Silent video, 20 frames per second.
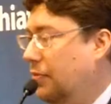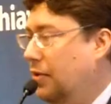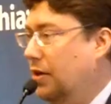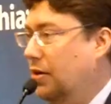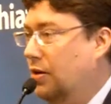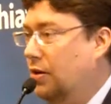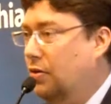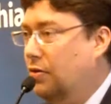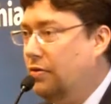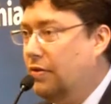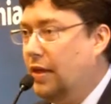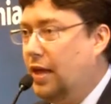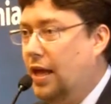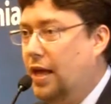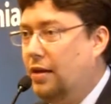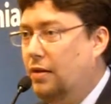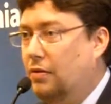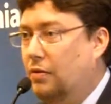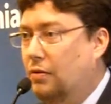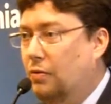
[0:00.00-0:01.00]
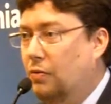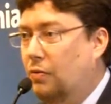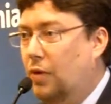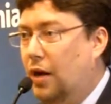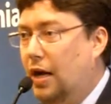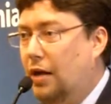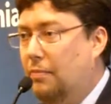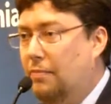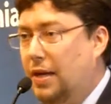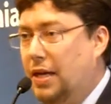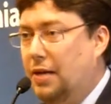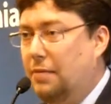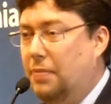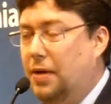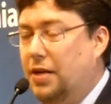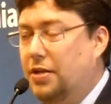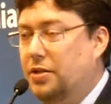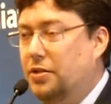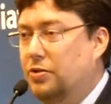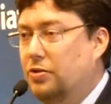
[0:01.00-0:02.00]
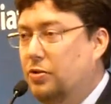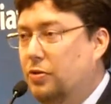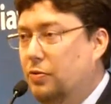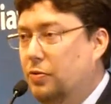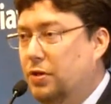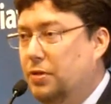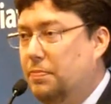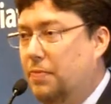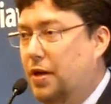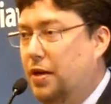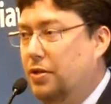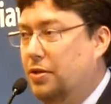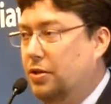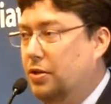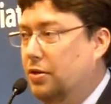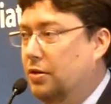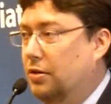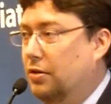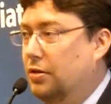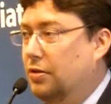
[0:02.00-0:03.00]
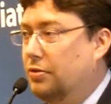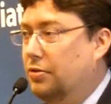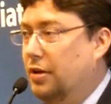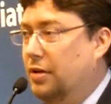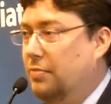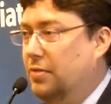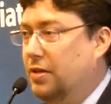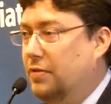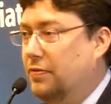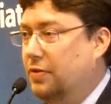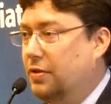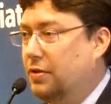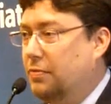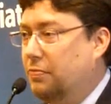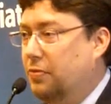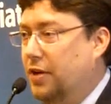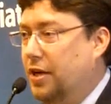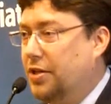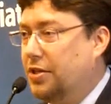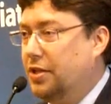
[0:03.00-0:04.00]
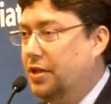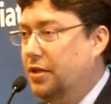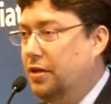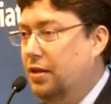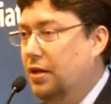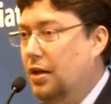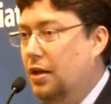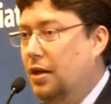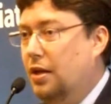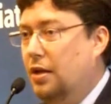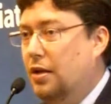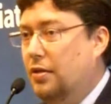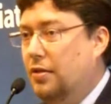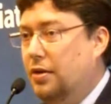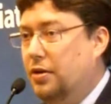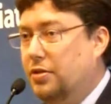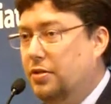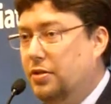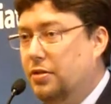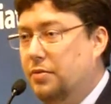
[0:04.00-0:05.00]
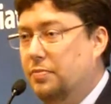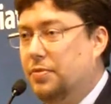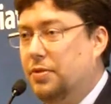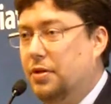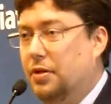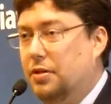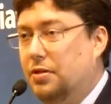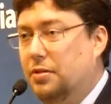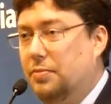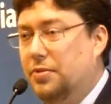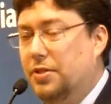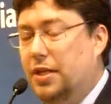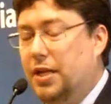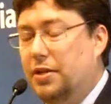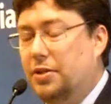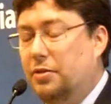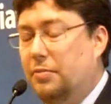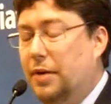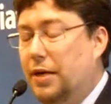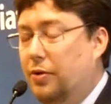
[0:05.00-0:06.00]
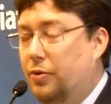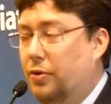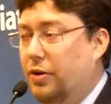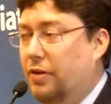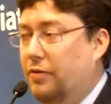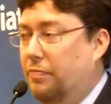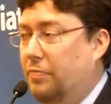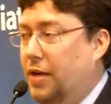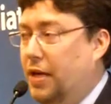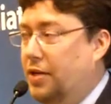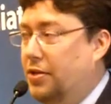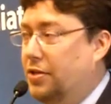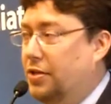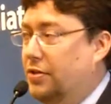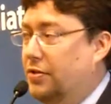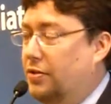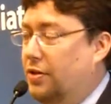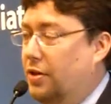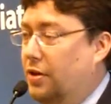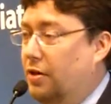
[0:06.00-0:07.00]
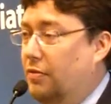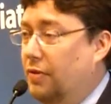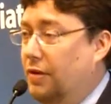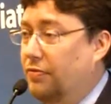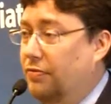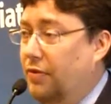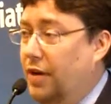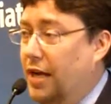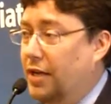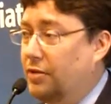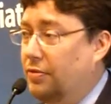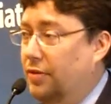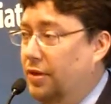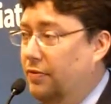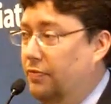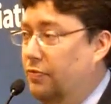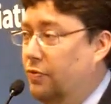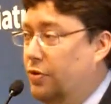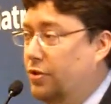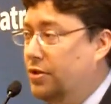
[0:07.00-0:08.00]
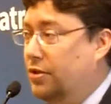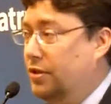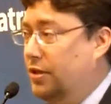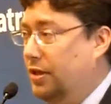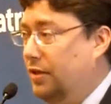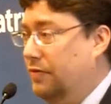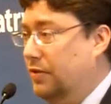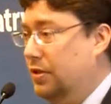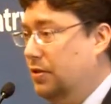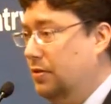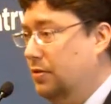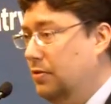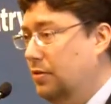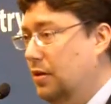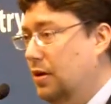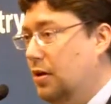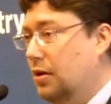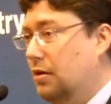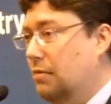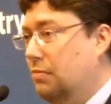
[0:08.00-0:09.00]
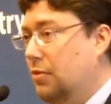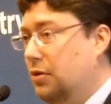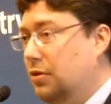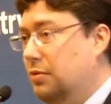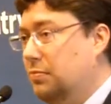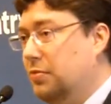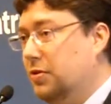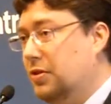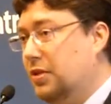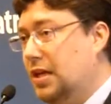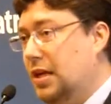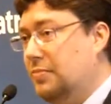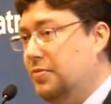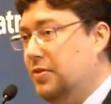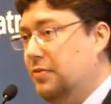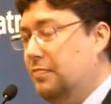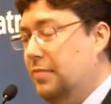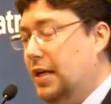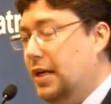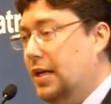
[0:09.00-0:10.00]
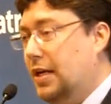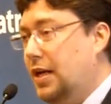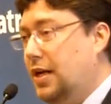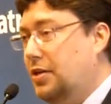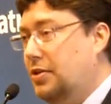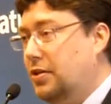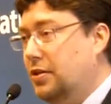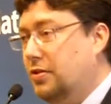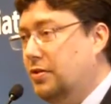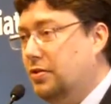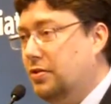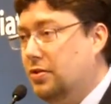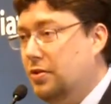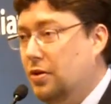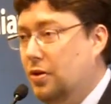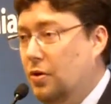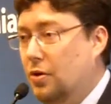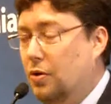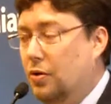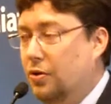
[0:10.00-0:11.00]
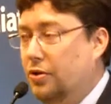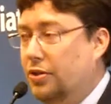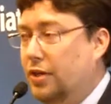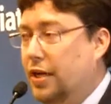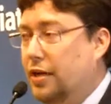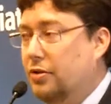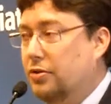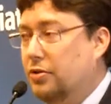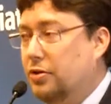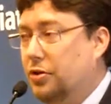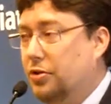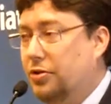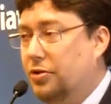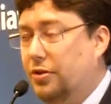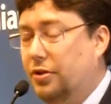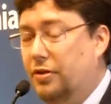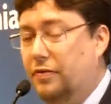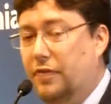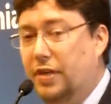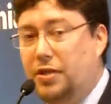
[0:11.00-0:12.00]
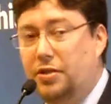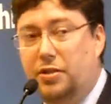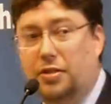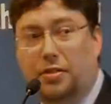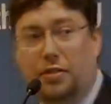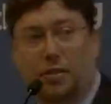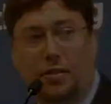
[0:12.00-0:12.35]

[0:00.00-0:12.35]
We know that while many patients do respond to current treatments for depression, there's a substantial minority of patients that are refractory, unfortunately, even to multiple types of medications or psychosocial interventions.